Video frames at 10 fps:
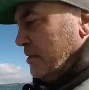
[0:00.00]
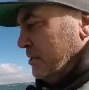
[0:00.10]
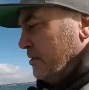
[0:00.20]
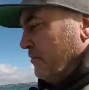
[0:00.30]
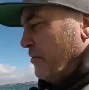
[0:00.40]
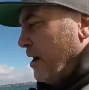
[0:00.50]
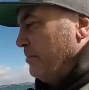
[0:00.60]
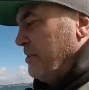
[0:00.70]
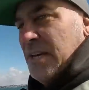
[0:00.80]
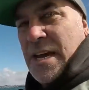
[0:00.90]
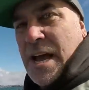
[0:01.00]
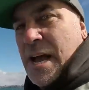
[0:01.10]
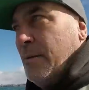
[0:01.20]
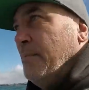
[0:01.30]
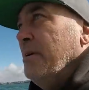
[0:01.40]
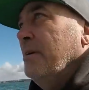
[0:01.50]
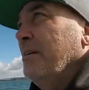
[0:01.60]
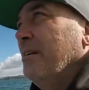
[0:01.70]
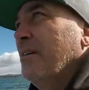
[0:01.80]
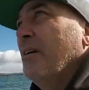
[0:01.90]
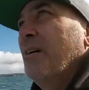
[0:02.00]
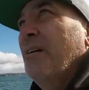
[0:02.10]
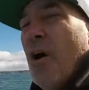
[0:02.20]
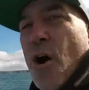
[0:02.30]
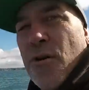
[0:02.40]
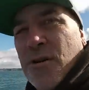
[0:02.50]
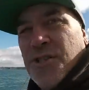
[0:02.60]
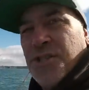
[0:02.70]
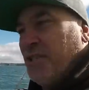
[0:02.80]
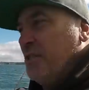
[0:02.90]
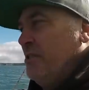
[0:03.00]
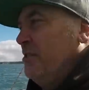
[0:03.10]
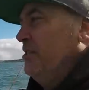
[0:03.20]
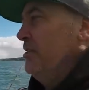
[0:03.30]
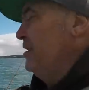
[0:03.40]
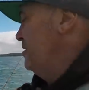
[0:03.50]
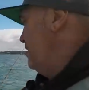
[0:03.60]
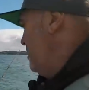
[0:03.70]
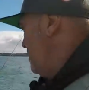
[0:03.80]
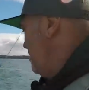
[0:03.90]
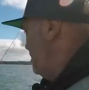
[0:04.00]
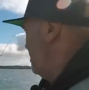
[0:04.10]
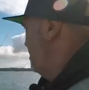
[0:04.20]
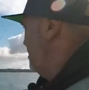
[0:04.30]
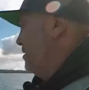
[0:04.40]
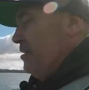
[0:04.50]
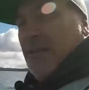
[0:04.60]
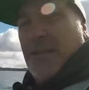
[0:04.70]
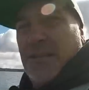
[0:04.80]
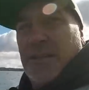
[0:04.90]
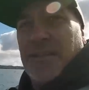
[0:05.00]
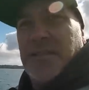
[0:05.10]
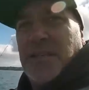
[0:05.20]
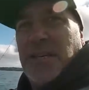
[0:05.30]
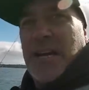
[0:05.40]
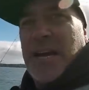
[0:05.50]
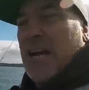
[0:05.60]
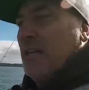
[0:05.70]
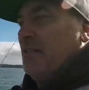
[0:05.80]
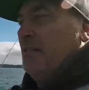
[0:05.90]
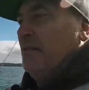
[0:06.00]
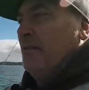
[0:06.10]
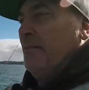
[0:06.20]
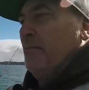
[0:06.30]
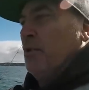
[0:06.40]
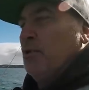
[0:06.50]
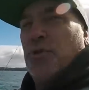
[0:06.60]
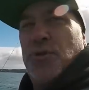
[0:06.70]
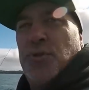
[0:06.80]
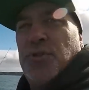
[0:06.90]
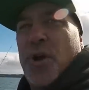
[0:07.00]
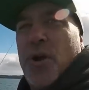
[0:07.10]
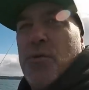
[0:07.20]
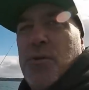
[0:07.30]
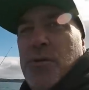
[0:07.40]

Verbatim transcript: So I've grabbed the orange set. It's the Mutsu style.